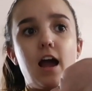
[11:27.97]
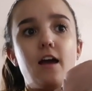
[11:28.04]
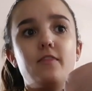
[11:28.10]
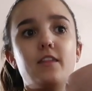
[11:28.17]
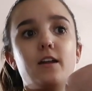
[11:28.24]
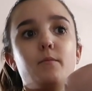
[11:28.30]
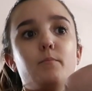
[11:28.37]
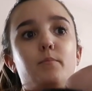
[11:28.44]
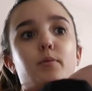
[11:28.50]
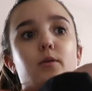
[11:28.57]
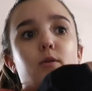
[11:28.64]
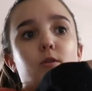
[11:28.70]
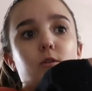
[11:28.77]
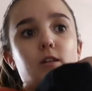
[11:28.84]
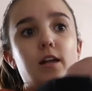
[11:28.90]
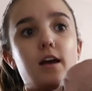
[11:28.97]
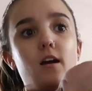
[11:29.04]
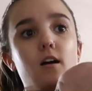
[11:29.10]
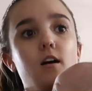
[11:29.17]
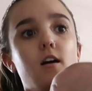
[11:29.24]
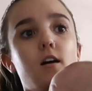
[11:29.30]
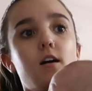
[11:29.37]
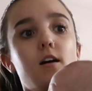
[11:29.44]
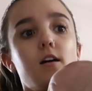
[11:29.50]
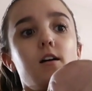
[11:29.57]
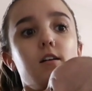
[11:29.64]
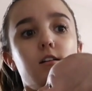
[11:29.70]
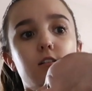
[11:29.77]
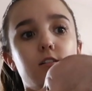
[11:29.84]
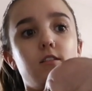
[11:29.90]
And then pull it
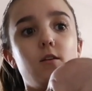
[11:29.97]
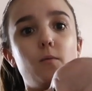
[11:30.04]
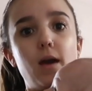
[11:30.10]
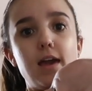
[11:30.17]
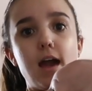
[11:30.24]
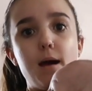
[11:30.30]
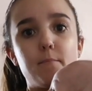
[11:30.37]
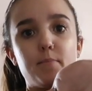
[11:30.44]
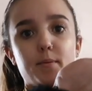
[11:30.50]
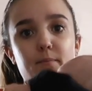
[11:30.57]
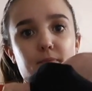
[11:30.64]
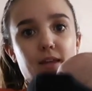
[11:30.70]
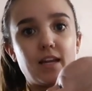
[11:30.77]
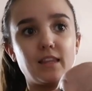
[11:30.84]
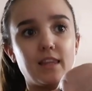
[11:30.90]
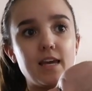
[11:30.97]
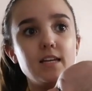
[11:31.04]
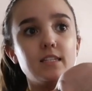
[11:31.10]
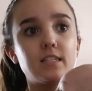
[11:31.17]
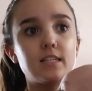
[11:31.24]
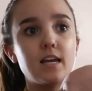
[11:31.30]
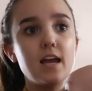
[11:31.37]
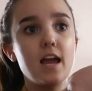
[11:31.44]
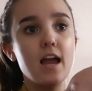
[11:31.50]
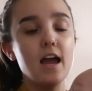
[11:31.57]
all the way up like this.